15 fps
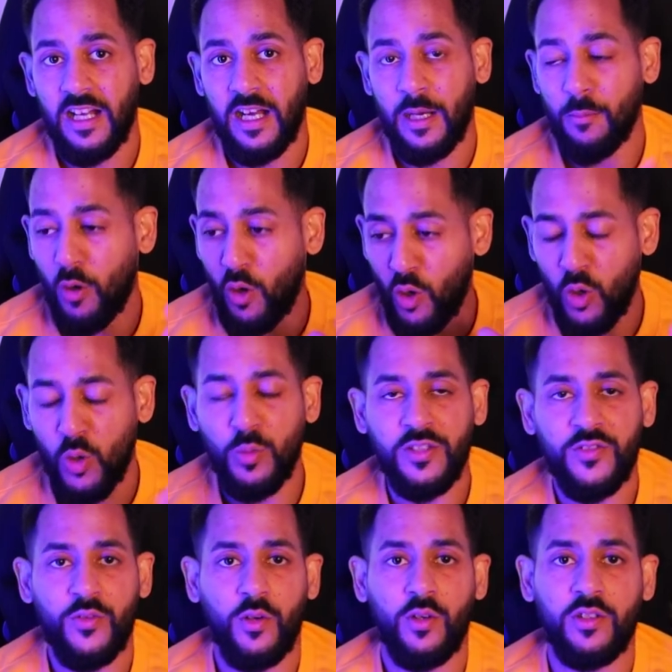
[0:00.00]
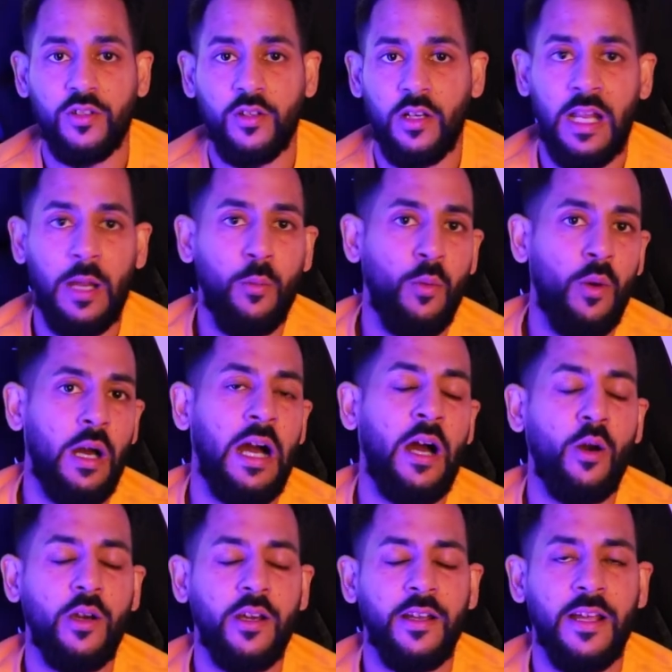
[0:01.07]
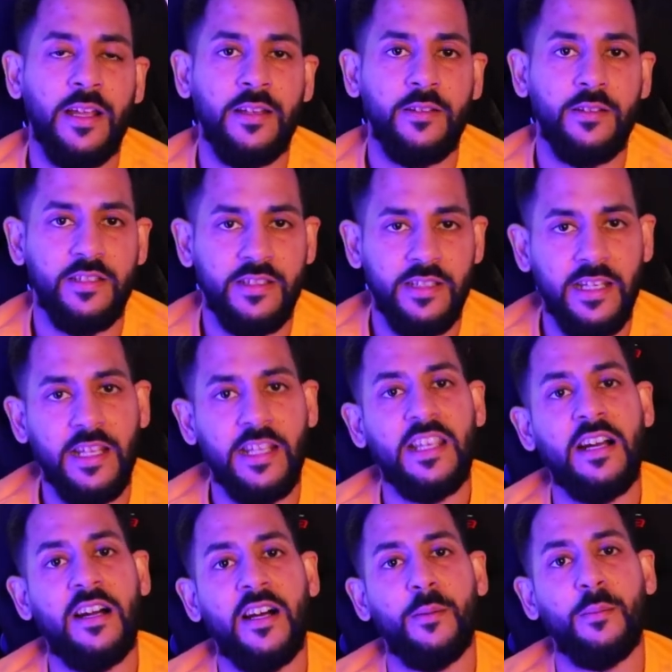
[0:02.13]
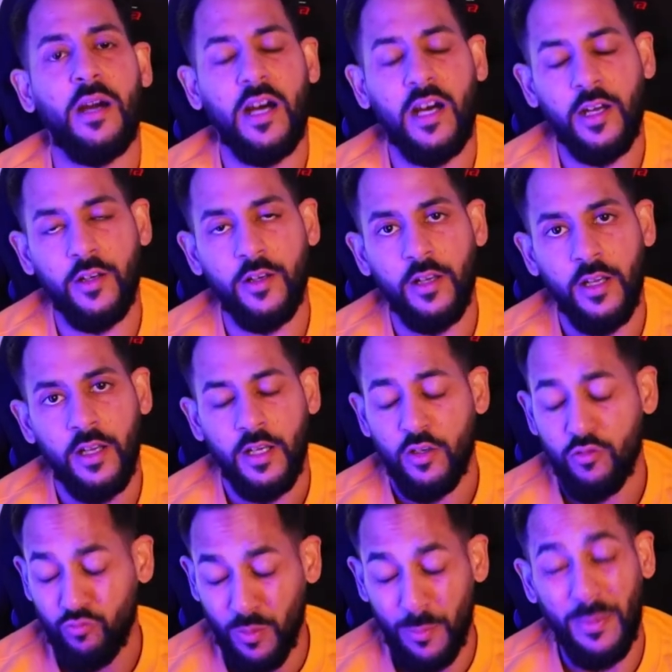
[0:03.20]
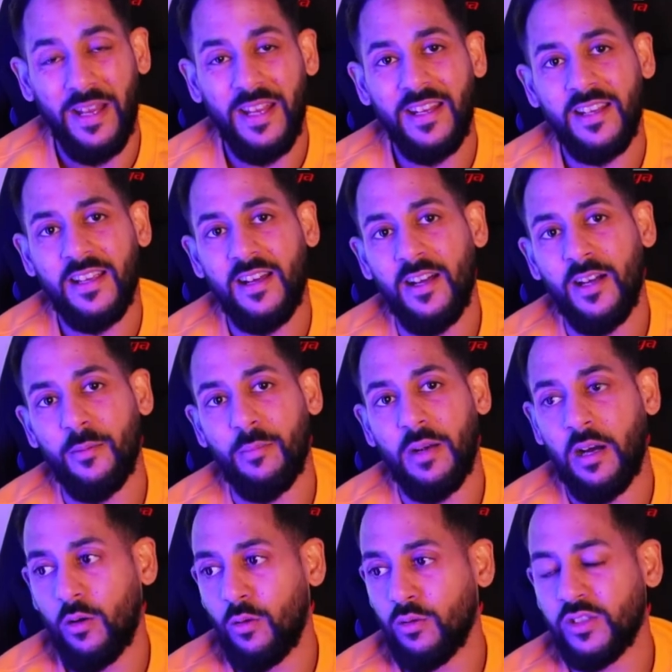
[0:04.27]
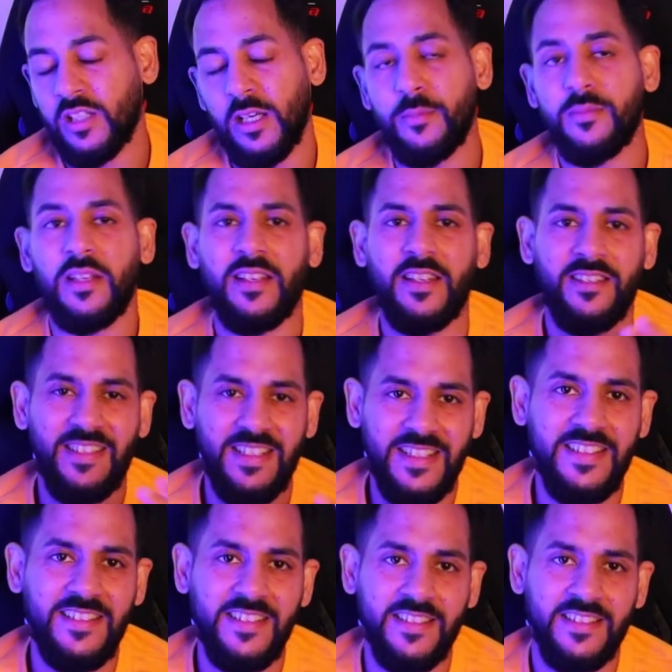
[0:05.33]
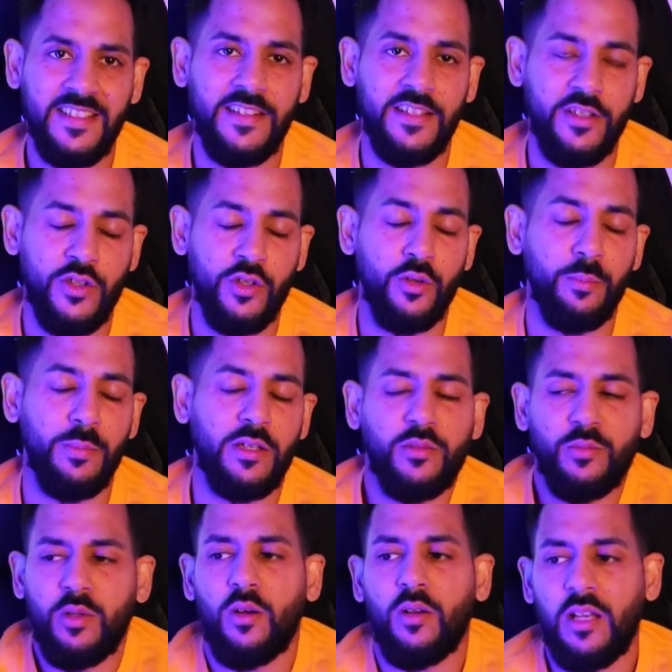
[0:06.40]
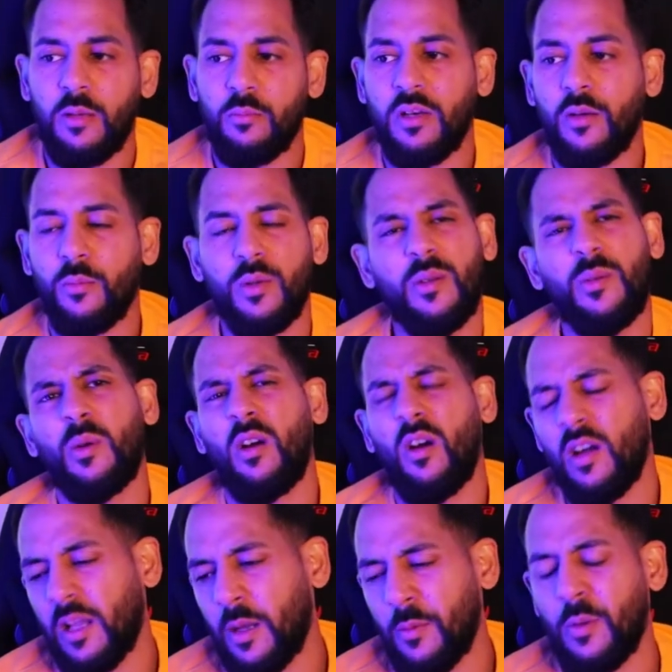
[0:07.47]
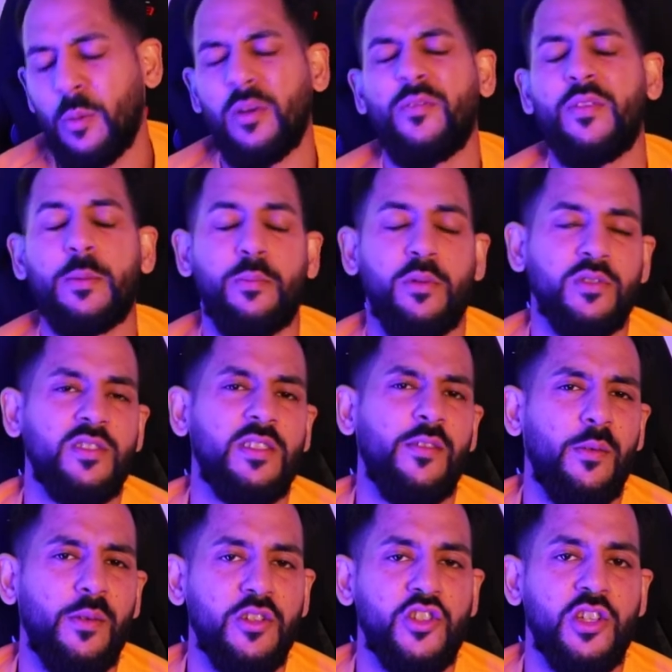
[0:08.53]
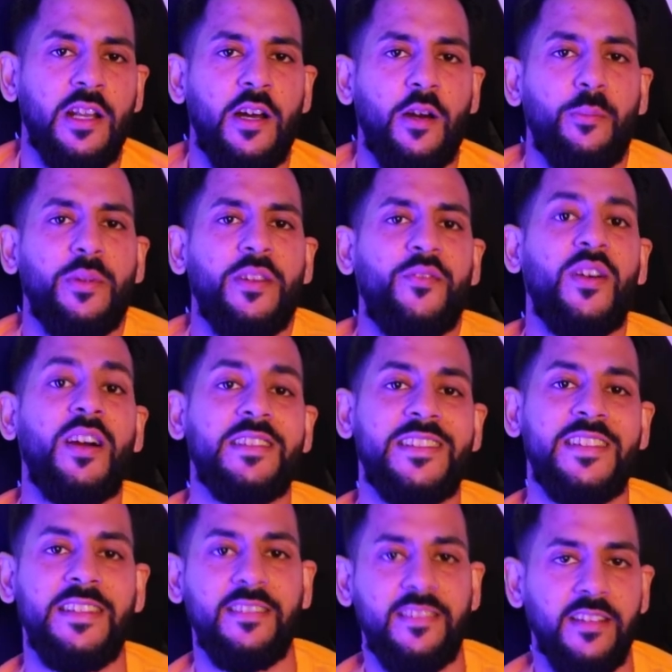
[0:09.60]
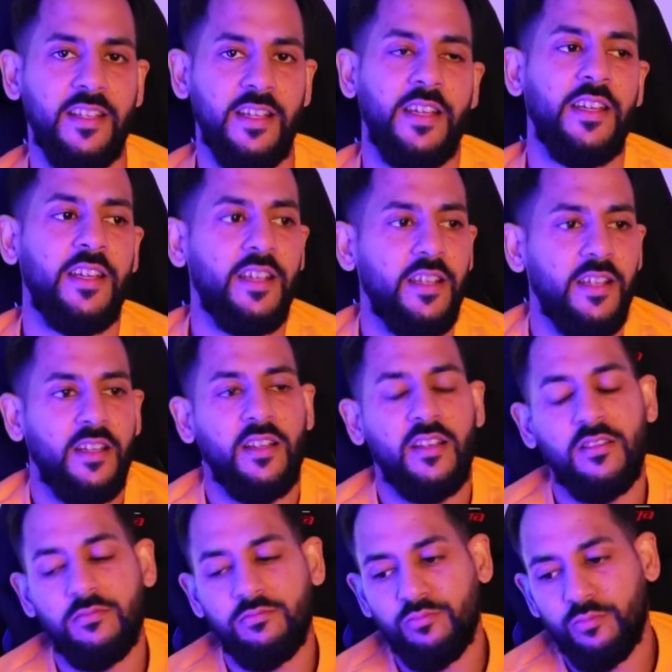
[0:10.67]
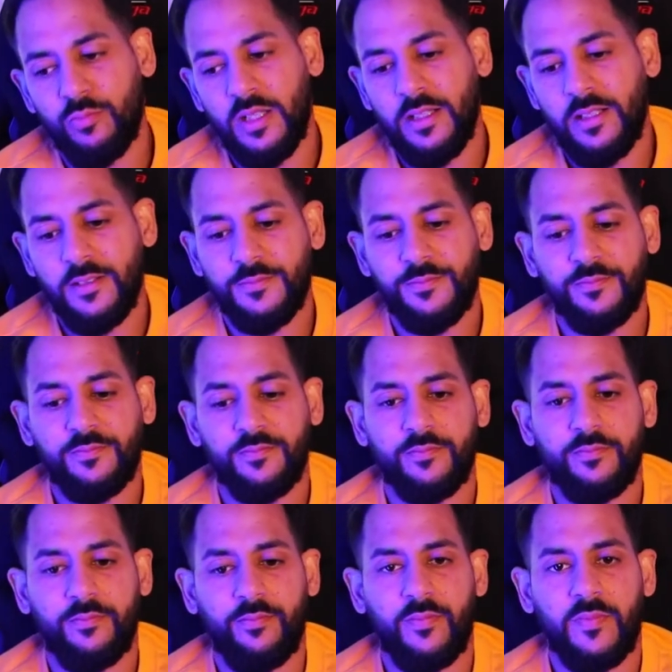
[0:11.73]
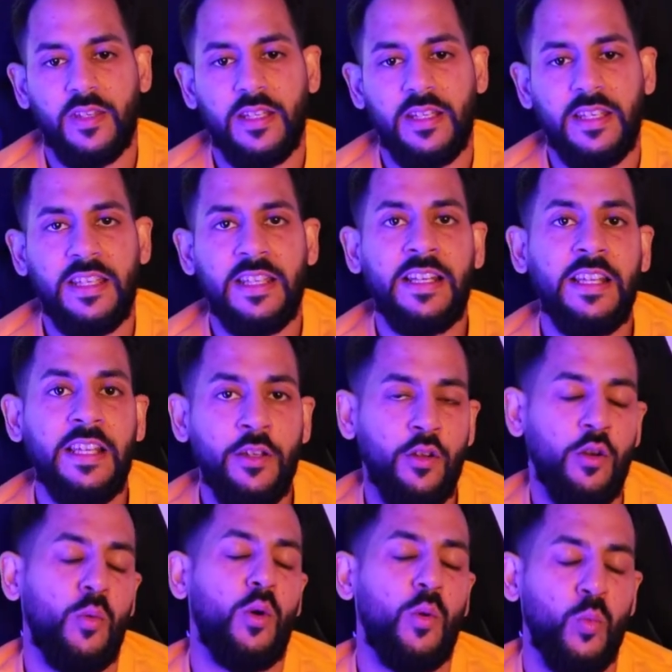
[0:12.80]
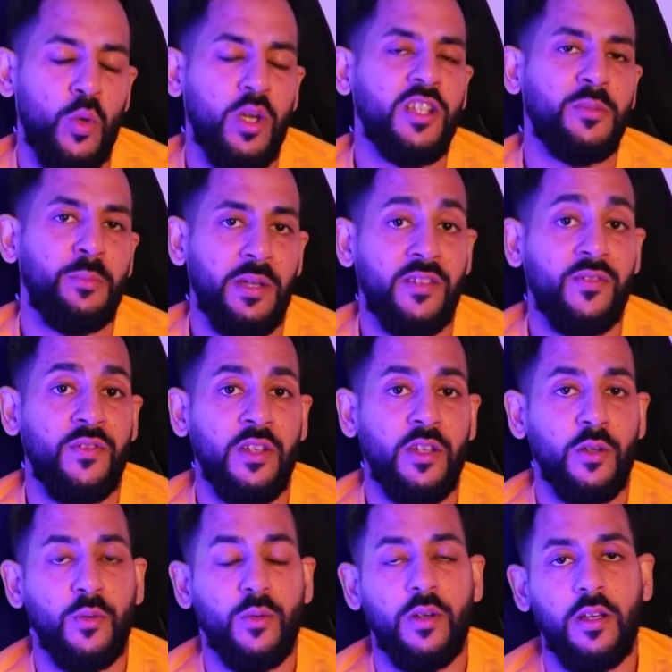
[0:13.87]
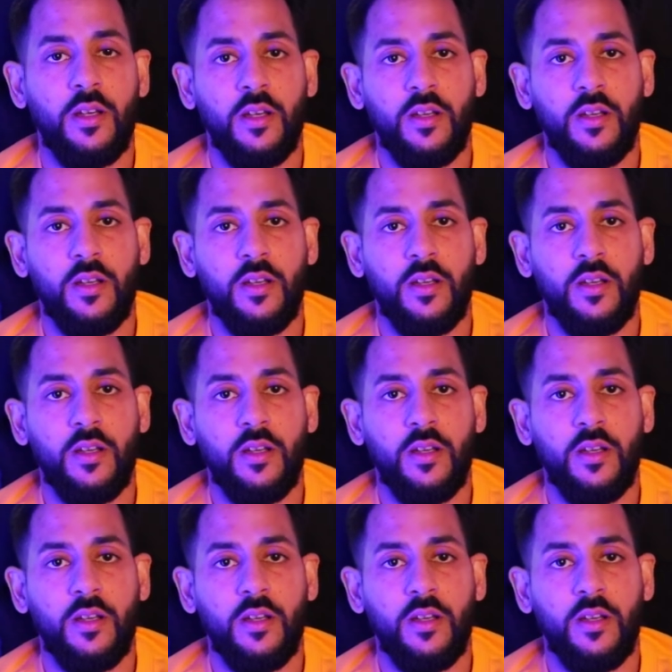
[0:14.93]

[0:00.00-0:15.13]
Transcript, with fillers: I'm always focused on like what how can I stay calm and remain calm at all times and it's easier said than done because we're all like well we oh, I want to think positive I want to chill out but the fact is well you, you know what works best for you